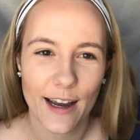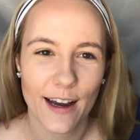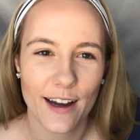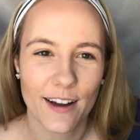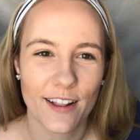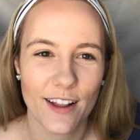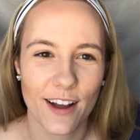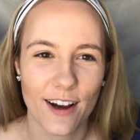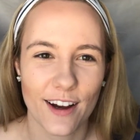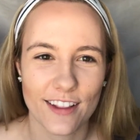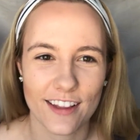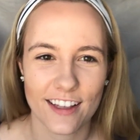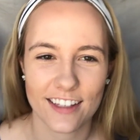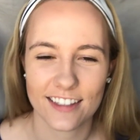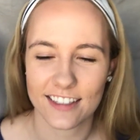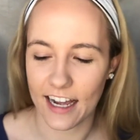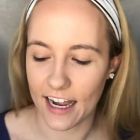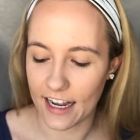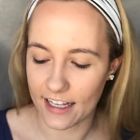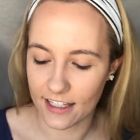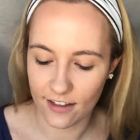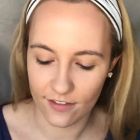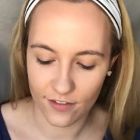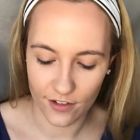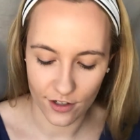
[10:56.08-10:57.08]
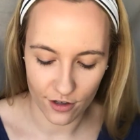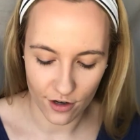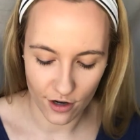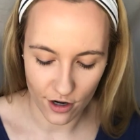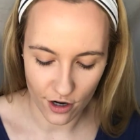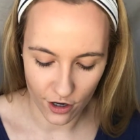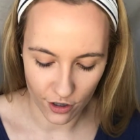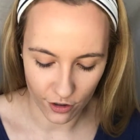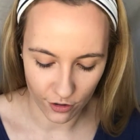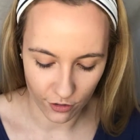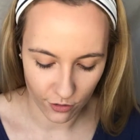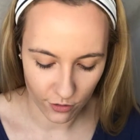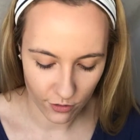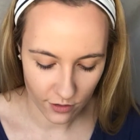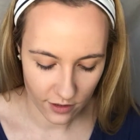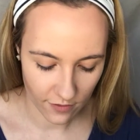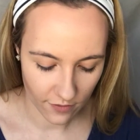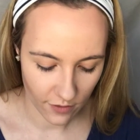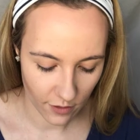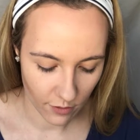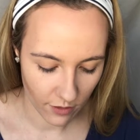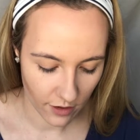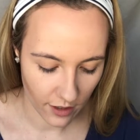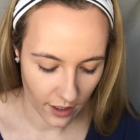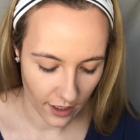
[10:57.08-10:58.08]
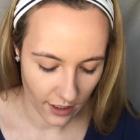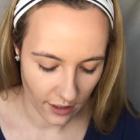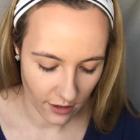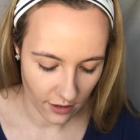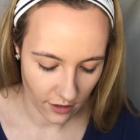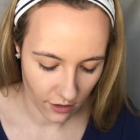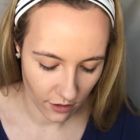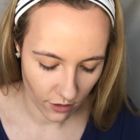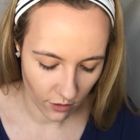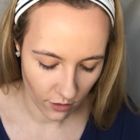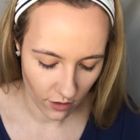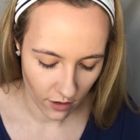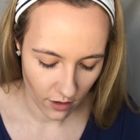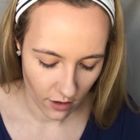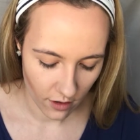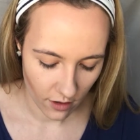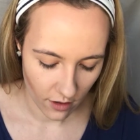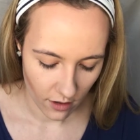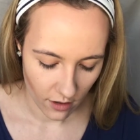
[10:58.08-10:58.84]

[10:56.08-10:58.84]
it along the sides of your nose if you would like to.